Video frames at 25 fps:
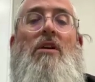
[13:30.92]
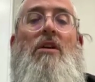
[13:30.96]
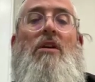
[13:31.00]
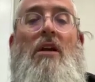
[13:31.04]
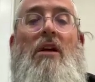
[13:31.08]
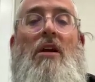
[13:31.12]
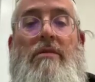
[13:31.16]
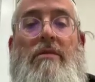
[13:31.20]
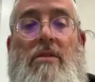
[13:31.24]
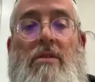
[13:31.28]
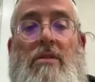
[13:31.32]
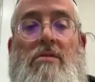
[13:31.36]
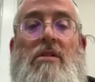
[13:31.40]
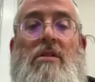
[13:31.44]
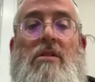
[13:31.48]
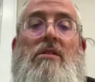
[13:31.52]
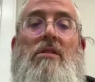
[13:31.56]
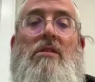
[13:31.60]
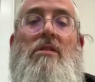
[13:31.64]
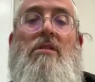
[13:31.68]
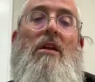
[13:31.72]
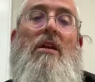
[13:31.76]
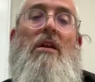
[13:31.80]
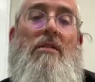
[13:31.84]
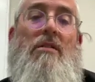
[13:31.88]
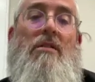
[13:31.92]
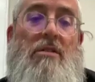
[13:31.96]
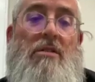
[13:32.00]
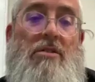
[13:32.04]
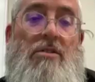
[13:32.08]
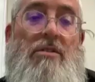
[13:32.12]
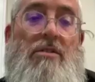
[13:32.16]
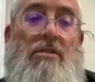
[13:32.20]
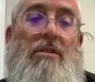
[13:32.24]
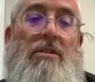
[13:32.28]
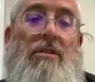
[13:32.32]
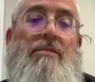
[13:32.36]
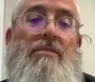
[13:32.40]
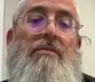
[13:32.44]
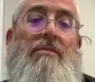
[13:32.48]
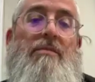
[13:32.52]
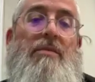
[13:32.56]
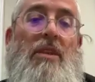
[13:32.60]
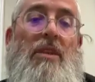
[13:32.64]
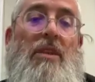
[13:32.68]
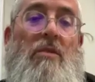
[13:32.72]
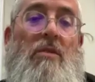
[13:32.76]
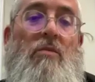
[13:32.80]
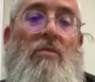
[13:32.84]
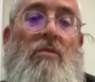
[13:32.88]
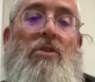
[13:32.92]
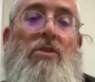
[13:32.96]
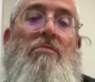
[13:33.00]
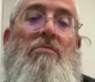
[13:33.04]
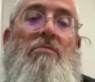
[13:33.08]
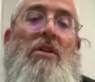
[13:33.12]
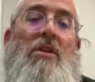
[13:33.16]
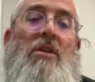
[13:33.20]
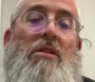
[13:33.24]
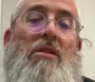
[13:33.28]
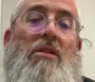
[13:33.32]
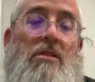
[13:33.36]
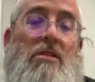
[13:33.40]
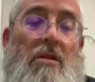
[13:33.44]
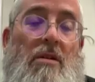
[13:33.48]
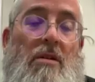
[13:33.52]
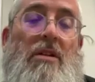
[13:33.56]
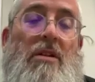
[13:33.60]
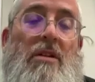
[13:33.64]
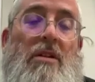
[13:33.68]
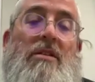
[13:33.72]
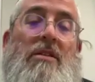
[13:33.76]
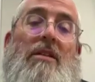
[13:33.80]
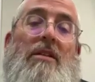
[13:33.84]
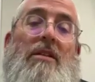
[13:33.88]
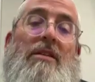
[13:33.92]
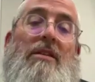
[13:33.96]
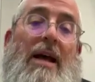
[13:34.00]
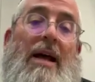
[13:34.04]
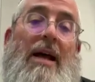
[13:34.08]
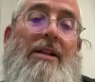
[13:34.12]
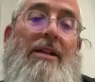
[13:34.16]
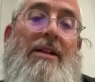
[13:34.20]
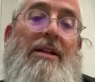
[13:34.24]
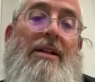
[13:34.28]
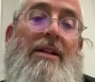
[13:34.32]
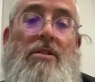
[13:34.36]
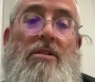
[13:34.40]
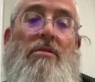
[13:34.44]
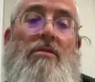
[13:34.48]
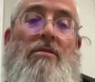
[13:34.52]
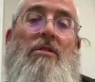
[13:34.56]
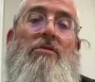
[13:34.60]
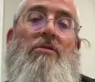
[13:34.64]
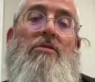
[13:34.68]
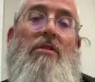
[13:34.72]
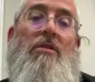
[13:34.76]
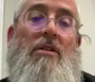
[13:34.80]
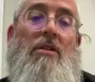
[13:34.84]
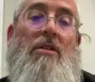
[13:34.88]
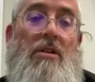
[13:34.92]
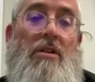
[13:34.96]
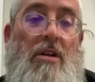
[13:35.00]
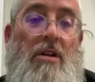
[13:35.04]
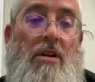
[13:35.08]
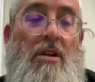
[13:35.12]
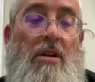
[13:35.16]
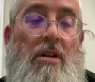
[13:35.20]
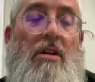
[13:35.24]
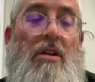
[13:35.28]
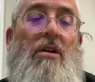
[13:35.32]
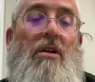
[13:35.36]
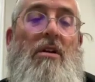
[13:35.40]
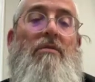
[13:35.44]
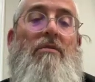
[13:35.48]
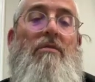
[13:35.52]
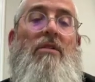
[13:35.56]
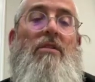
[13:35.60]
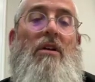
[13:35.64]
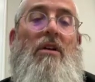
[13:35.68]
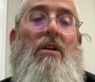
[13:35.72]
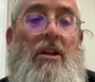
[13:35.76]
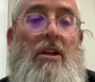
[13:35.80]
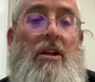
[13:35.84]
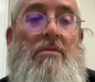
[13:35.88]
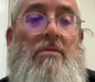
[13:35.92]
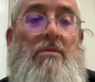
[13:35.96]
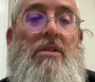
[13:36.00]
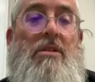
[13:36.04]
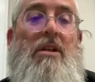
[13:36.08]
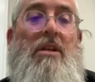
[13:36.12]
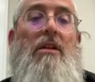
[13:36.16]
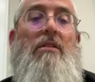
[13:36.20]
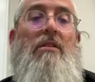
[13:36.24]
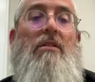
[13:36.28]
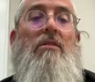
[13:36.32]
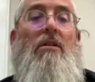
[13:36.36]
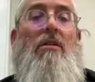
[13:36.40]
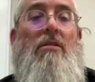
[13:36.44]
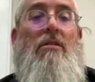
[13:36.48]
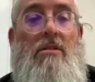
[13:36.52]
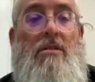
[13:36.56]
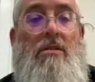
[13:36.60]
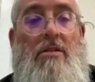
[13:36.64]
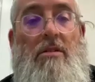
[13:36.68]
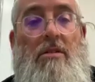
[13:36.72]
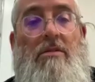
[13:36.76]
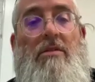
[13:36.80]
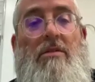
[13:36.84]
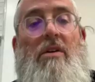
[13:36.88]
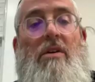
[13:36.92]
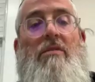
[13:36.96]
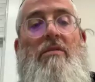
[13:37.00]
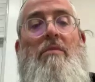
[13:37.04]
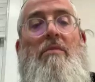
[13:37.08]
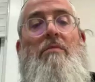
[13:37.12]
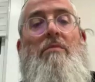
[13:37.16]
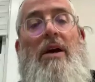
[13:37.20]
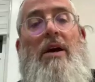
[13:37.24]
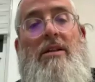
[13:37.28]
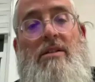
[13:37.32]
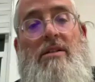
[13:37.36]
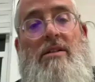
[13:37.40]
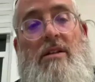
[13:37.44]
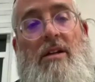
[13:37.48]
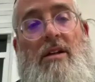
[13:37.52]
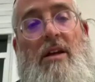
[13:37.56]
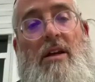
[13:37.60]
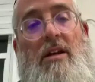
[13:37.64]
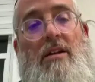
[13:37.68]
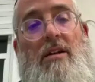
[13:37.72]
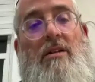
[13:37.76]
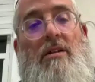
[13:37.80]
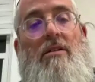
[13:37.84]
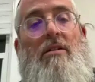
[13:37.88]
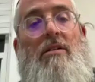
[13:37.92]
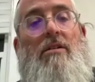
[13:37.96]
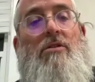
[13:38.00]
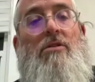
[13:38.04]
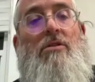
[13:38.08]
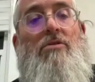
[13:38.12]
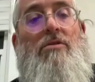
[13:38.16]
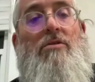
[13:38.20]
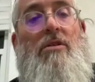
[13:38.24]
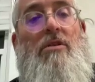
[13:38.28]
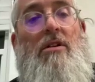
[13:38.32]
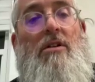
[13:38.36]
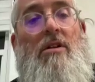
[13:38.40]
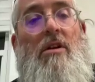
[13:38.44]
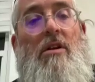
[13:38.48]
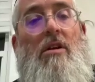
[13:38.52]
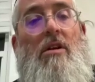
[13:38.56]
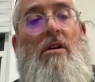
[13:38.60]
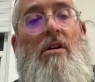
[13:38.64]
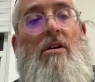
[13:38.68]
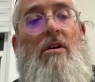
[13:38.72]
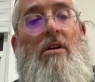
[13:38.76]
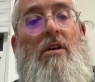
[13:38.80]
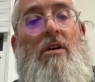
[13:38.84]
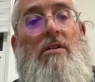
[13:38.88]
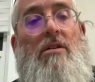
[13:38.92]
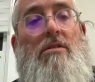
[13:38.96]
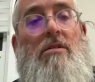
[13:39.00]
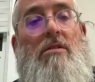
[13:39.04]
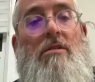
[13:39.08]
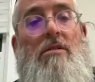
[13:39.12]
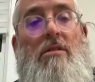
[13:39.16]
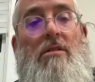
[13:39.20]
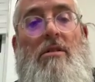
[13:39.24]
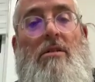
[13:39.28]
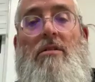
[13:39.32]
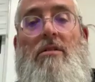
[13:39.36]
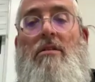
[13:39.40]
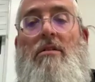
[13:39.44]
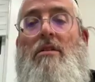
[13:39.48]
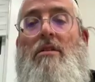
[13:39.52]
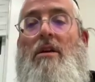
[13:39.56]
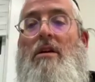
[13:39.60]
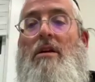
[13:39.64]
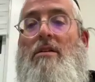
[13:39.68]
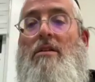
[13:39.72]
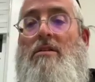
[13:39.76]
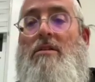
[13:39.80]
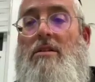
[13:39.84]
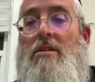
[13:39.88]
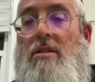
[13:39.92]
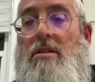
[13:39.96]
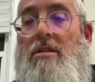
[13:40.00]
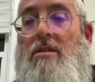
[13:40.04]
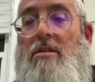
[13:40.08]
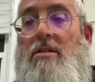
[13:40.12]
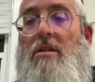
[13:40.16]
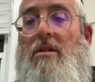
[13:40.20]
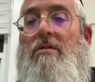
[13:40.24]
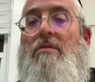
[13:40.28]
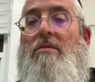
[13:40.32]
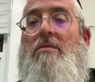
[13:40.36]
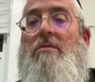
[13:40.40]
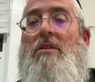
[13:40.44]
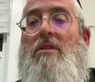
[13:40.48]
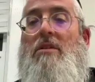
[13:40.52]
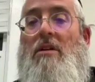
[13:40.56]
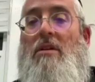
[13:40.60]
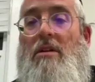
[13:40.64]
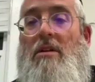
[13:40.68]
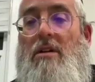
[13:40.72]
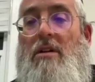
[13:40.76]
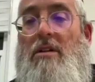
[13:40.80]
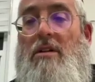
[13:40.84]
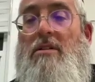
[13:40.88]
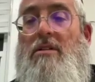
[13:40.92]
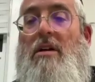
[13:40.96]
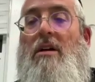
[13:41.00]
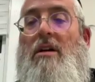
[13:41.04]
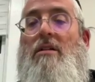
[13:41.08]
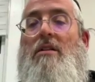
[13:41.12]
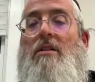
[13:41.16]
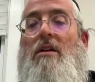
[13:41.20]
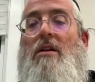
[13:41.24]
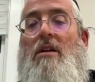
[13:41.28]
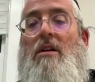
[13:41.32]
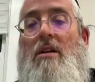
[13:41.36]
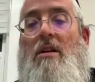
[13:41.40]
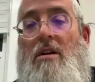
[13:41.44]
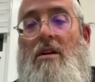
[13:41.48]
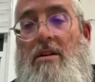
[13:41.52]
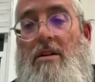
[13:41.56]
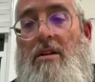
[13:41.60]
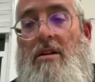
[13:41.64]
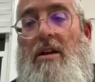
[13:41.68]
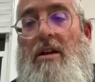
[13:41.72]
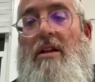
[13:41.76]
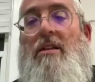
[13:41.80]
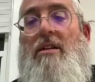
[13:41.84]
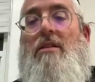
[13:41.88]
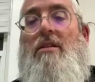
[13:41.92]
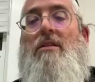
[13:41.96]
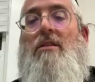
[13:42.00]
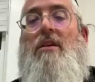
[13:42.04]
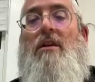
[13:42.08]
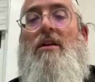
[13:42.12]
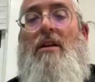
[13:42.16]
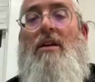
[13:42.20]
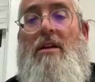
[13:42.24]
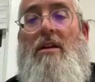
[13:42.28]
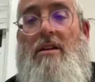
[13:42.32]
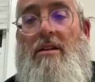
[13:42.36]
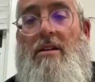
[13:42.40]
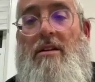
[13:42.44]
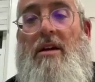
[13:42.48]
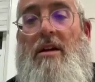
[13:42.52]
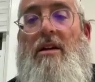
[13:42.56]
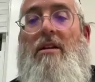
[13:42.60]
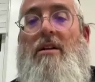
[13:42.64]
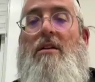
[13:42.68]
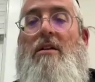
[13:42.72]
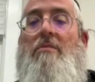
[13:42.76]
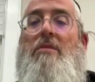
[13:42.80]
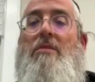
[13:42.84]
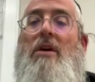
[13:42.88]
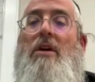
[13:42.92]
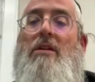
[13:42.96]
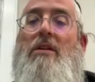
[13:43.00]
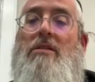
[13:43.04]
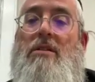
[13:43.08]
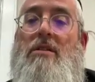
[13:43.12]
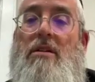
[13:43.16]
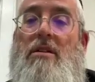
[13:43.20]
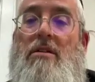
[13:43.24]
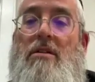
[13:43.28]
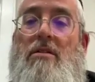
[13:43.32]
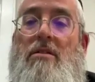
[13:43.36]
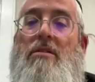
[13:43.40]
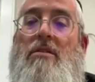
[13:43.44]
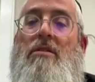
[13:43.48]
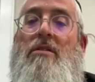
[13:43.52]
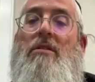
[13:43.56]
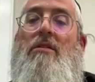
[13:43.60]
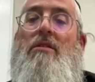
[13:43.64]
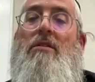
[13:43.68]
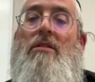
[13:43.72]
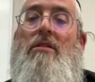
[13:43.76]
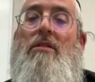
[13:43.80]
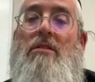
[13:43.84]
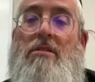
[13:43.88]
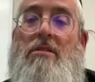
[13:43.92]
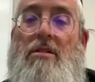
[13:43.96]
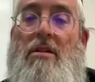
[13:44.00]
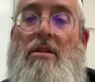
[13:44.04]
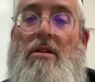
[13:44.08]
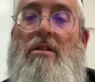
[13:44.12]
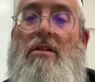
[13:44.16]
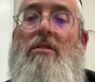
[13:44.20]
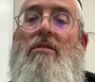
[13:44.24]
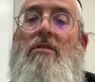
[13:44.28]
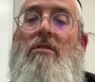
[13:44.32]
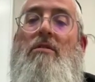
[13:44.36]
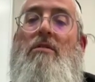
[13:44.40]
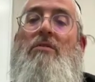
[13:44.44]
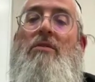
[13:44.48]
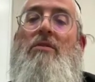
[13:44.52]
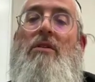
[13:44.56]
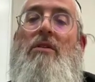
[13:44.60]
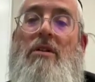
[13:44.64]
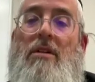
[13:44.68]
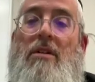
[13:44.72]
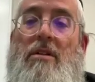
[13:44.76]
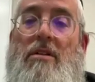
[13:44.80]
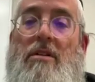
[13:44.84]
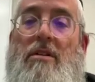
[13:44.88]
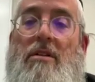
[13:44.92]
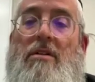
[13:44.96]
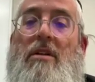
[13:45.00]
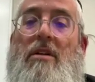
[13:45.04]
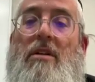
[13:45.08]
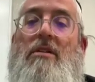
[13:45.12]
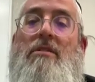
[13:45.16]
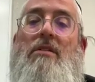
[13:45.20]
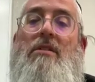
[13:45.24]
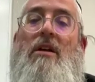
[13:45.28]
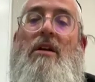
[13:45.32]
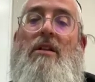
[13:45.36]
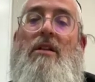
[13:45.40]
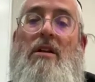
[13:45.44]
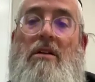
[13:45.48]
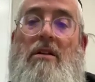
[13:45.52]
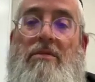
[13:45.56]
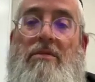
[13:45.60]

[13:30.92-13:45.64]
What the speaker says: can't even use the side of the tree, which means something that's attached to the tree. If you have a basket hanging on a tree, also litol eza davar mitoy chasal, you're not allowed to take anything out of that basket. Or to put it in it. Because